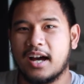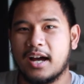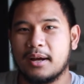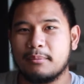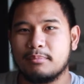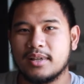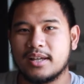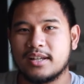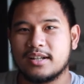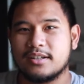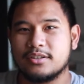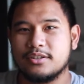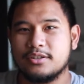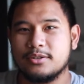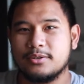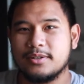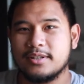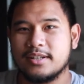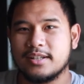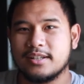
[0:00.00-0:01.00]
I plan on
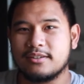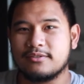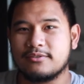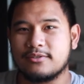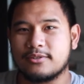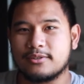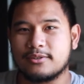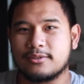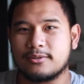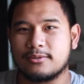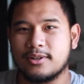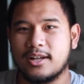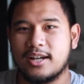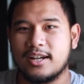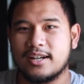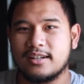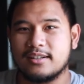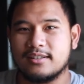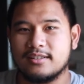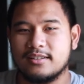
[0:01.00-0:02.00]
doing it for a
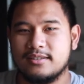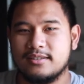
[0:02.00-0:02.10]
lot.